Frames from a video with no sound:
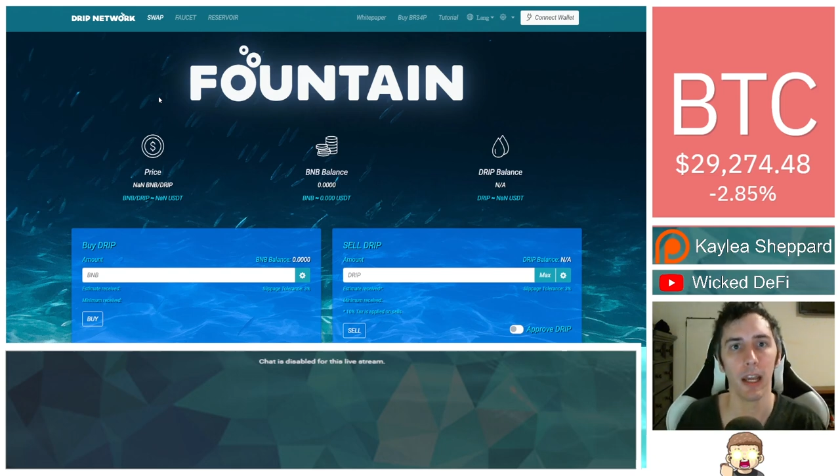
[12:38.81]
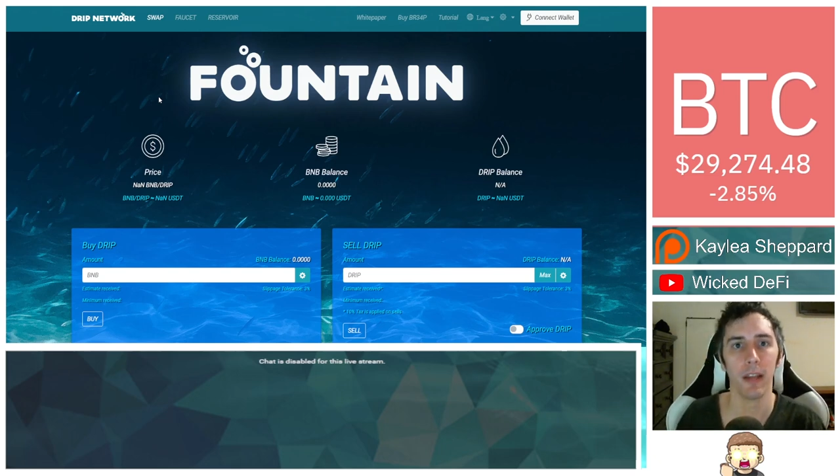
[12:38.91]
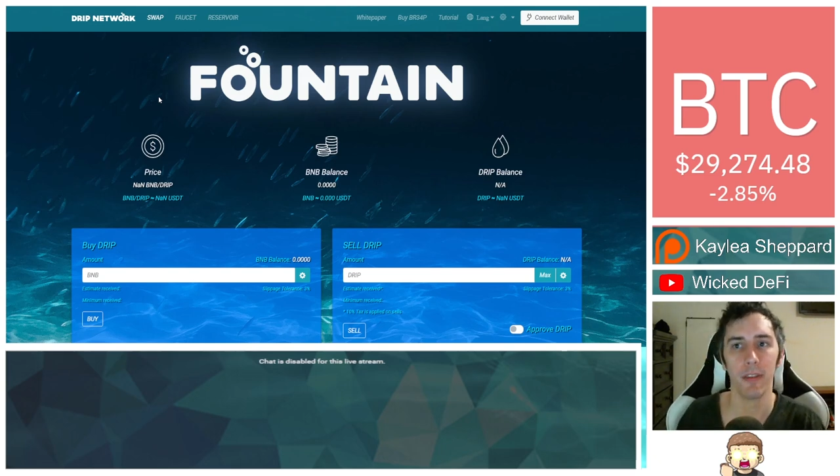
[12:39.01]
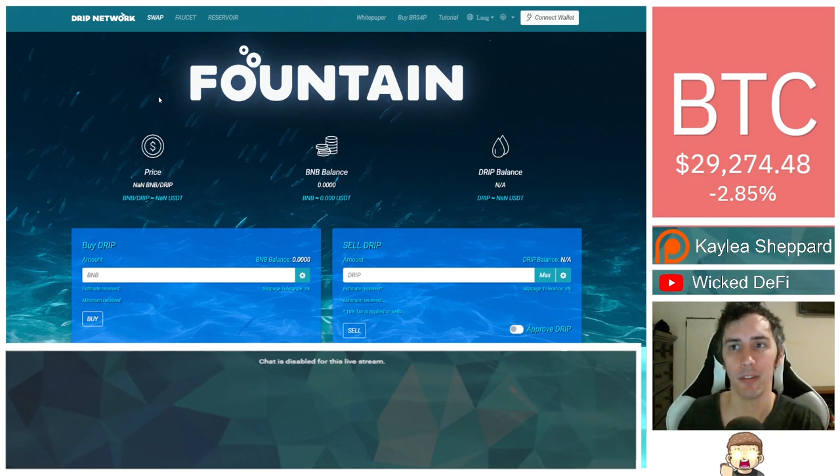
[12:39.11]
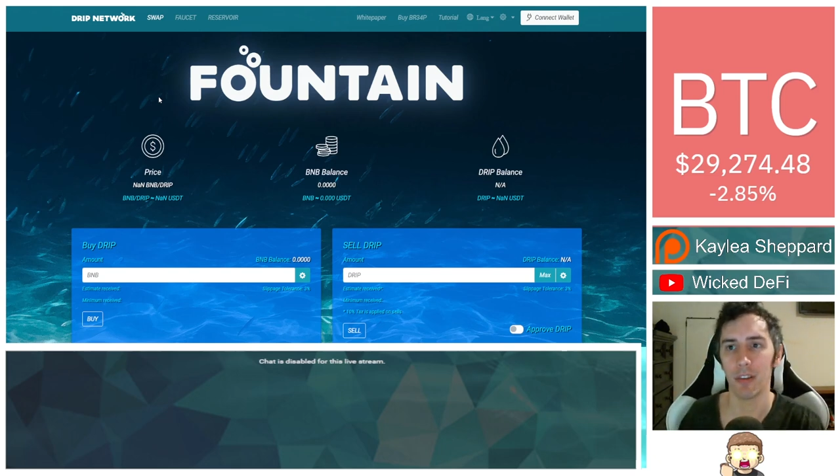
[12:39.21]

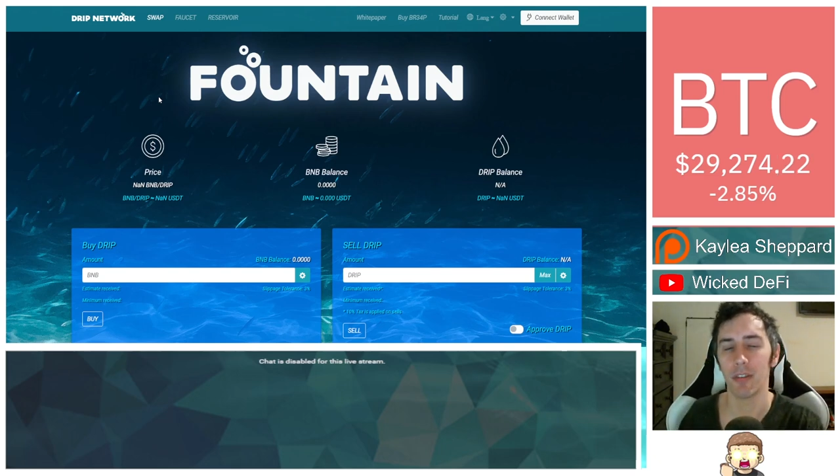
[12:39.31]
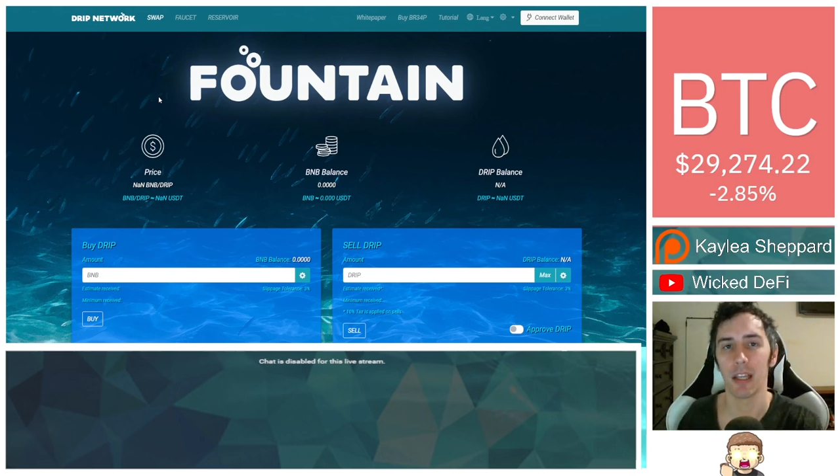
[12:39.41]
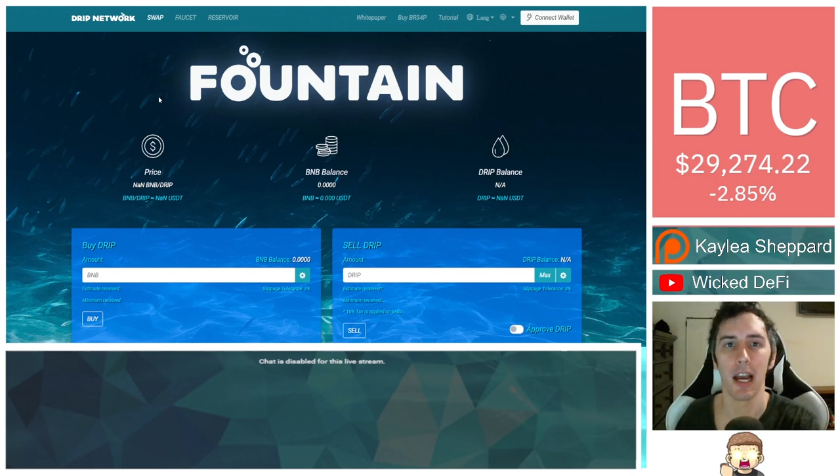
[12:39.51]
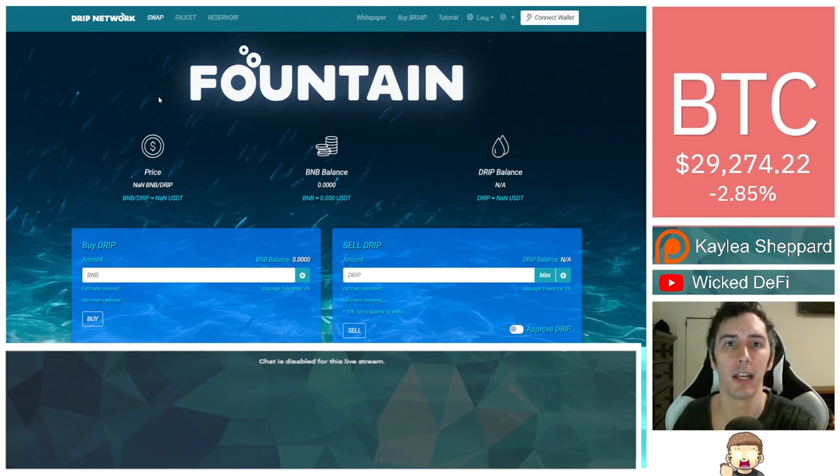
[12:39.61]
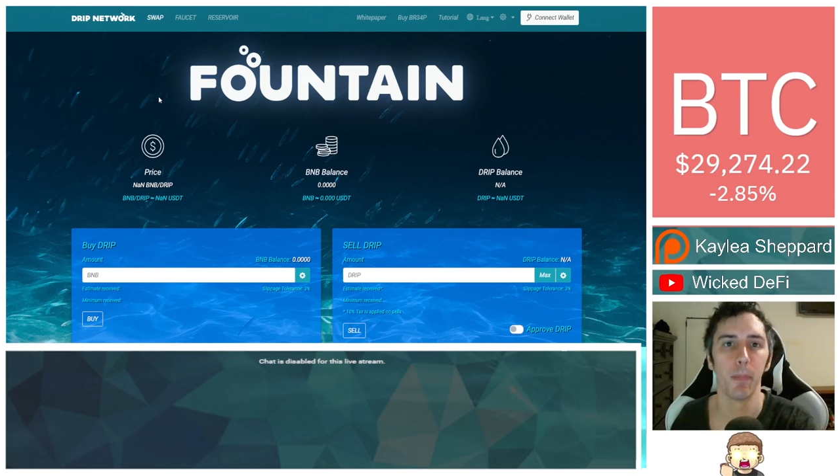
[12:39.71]
and this is
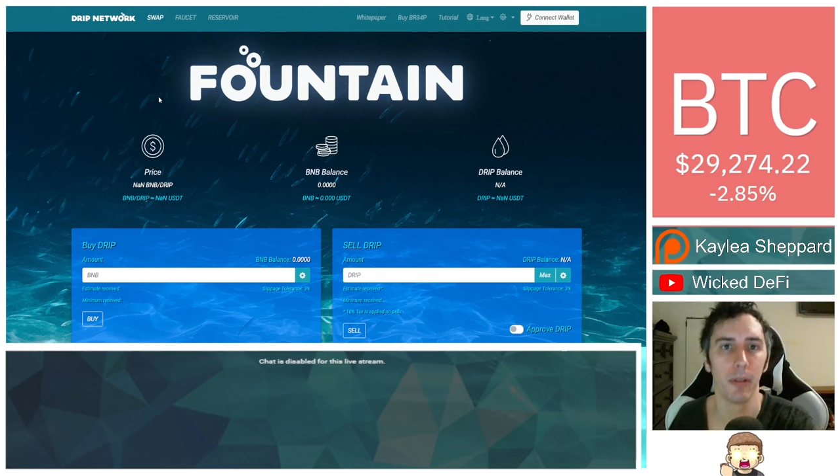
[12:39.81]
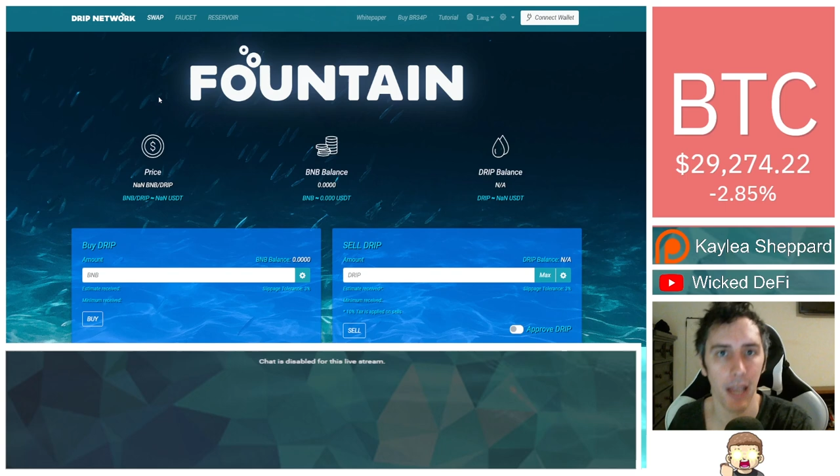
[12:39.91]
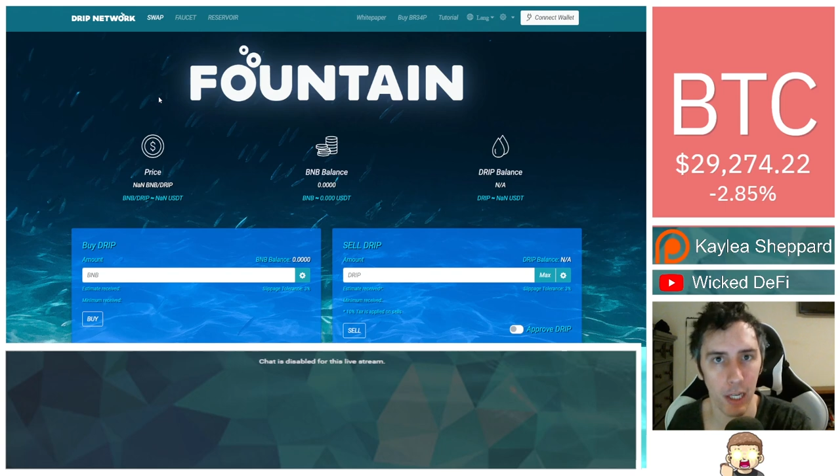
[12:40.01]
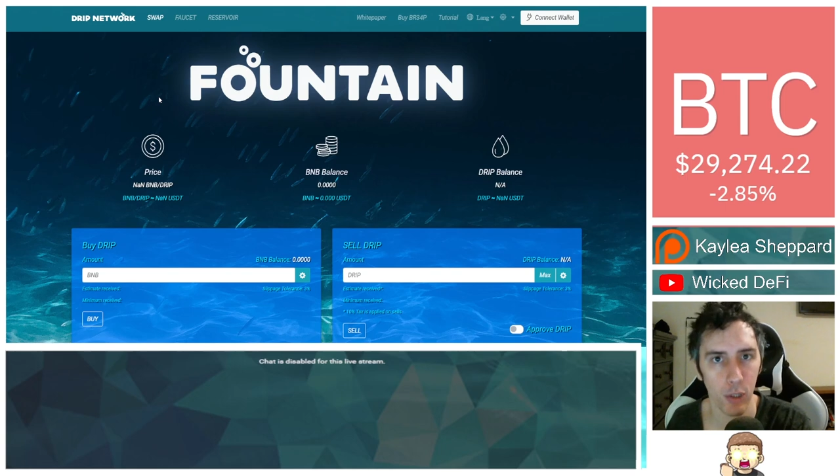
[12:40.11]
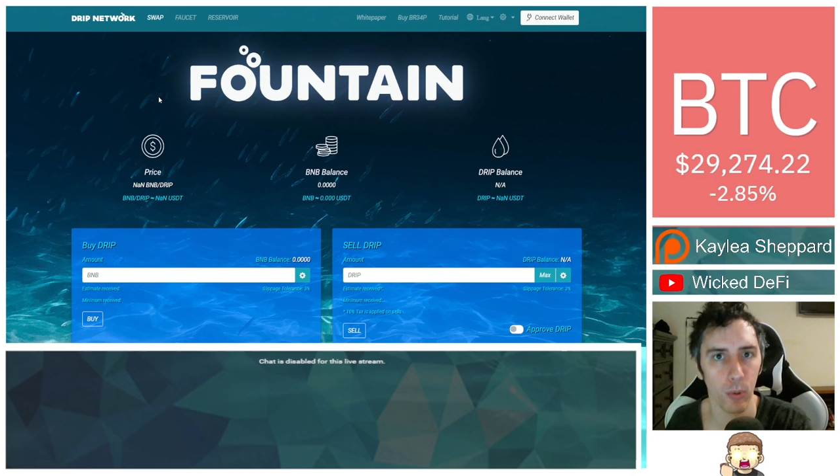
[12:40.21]
the kind of
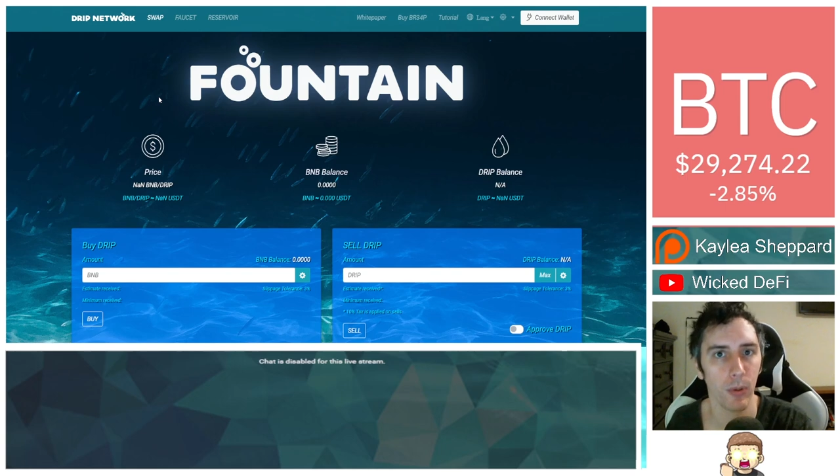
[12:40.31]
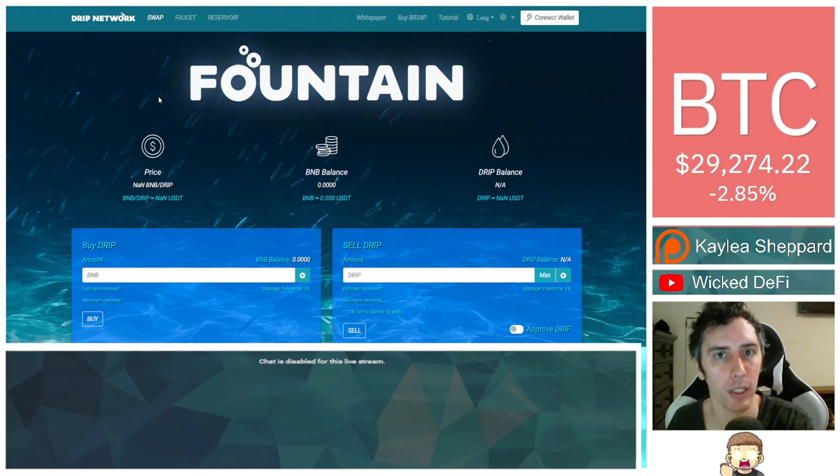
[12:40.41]
potential